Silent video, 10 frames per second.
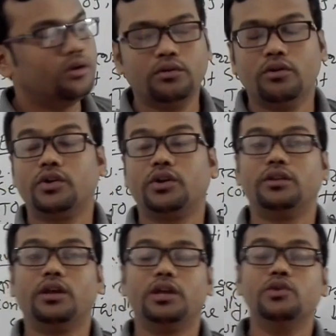you what
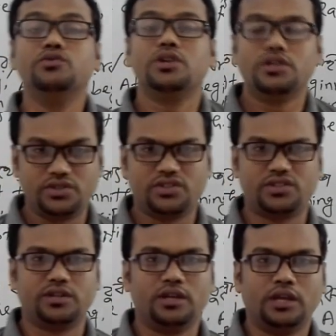are the uses
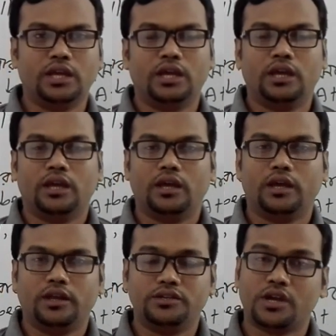
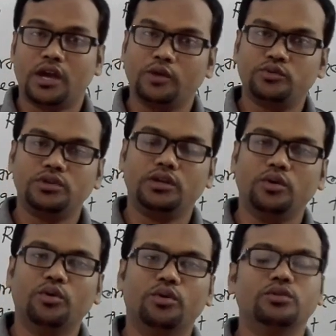and how to
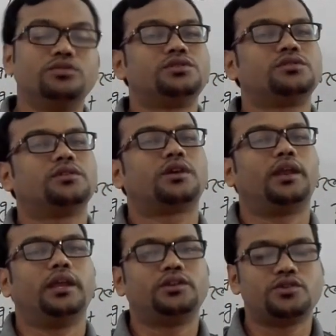use
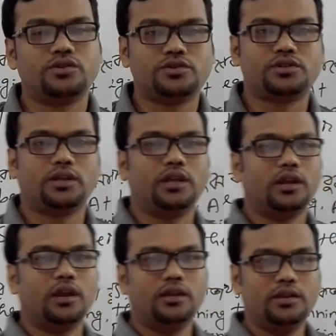connectors
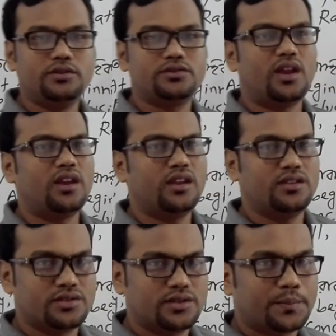in any
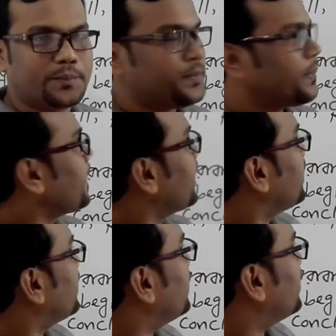sentence,
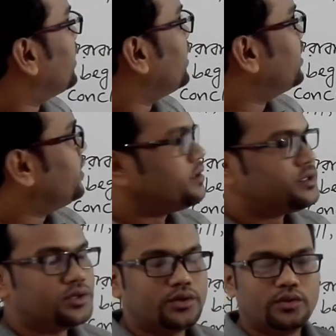and
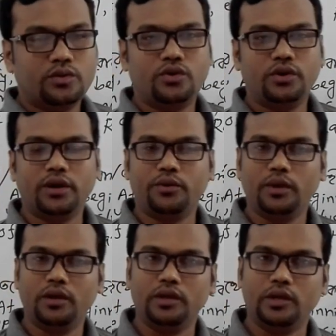where
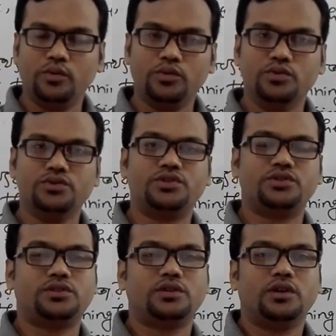we
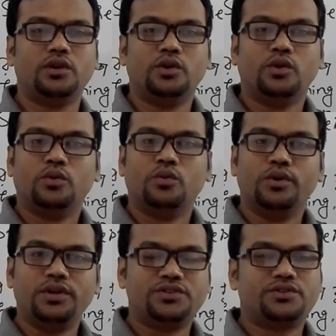use
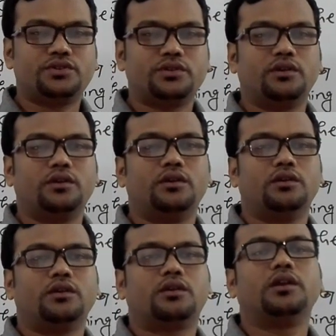which
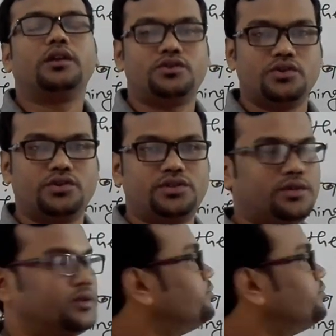connectors.